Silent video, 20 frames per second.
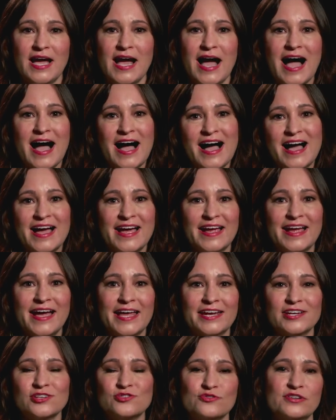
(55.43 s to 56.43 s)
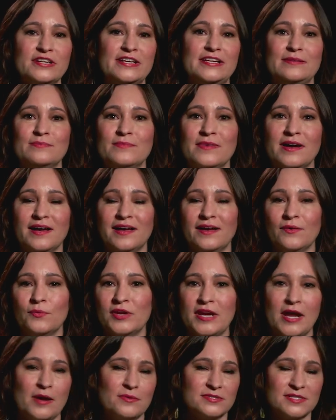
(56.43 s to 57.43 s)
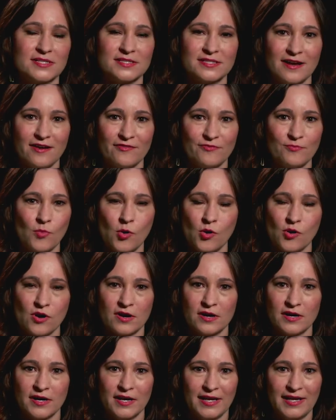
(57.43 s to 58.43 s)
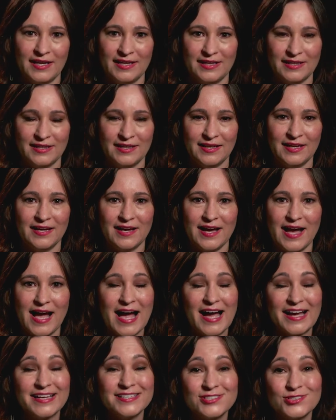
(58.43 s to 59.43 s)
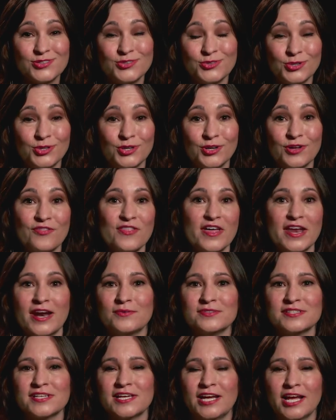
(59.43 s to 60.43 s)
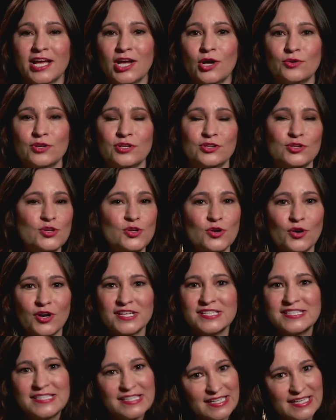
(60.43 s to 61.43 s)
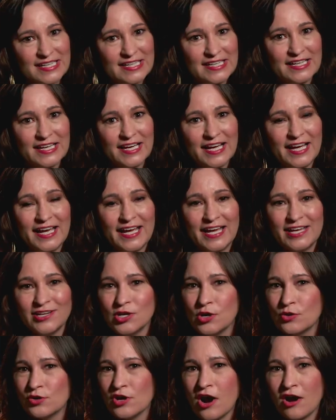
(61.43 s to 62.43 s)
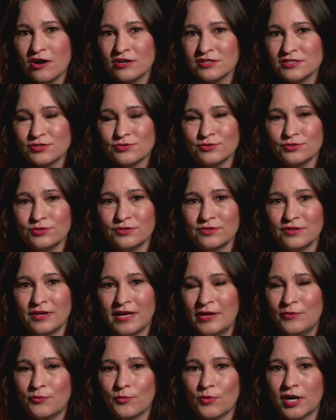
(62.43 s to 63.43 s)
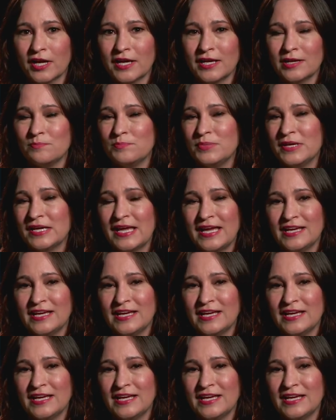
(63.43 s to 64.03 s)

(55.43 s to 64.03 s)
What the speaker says: I had a dream when I was a sophomore in high school that I was going to go to New York City and go to art school and work at a big